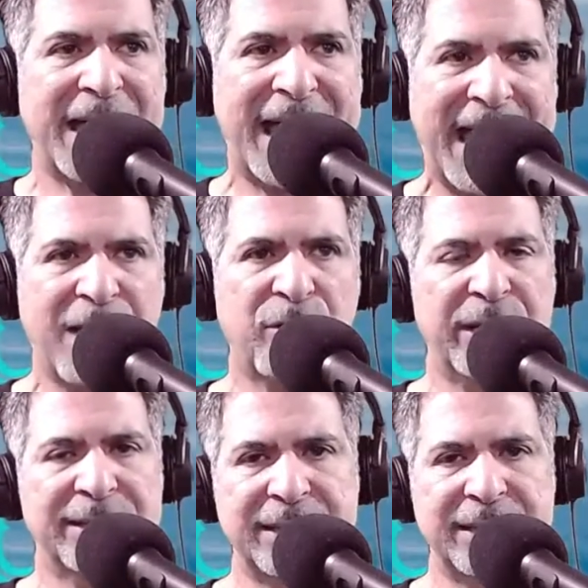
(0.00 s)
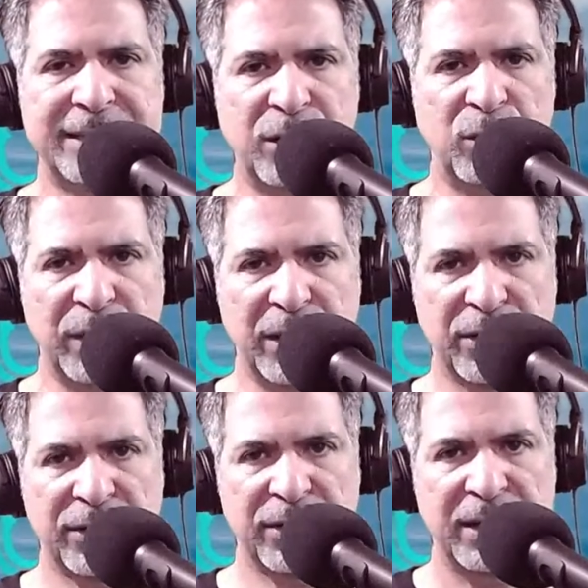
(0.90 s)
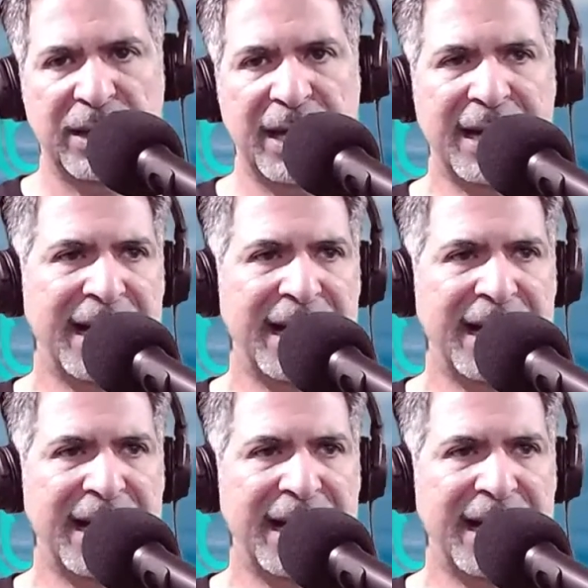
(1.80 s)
area to deal with, and